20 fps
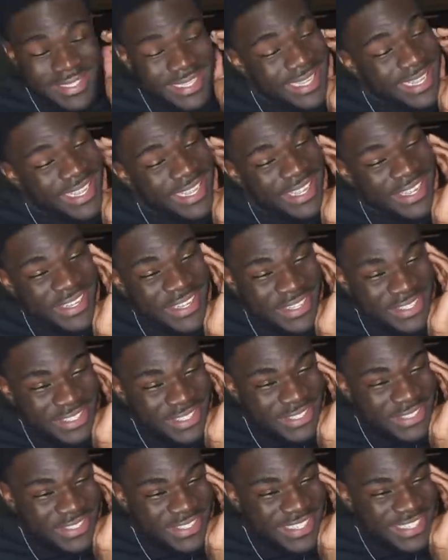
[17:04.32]
Damn,
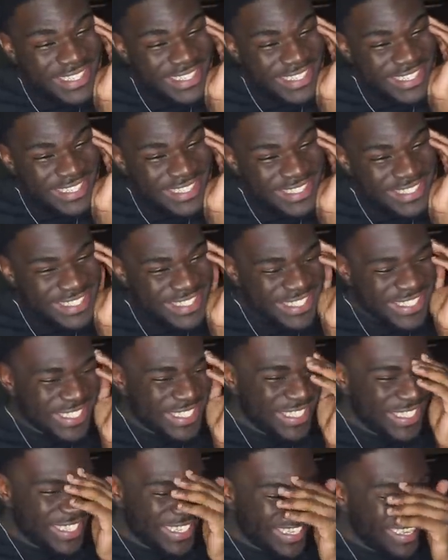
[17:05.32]
2 years?
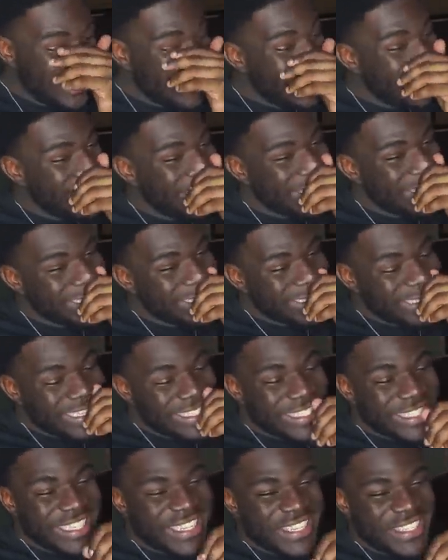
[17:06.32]

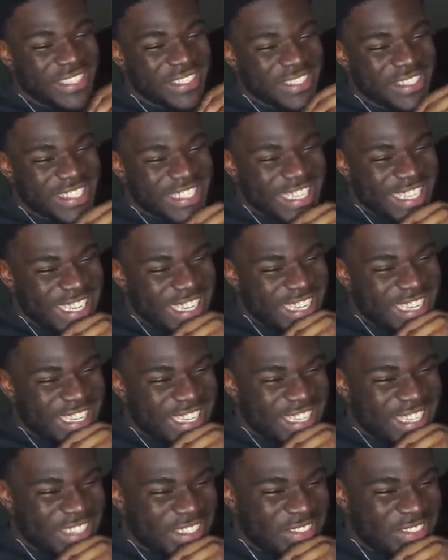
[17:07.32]
That's a long time.